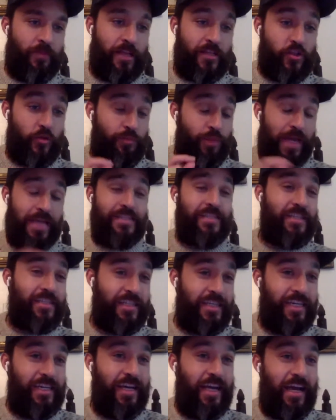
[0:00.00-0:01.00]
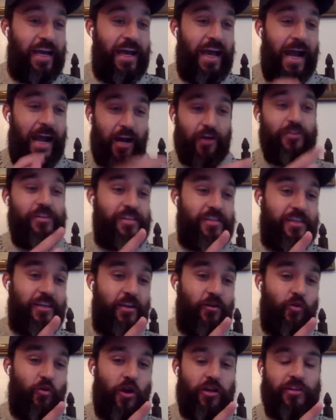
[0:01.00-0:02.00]
So basically, how this is going
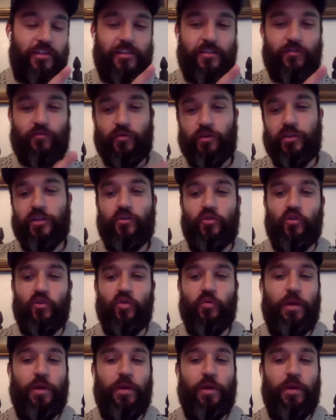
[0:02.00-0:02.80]
to work, this is really cool.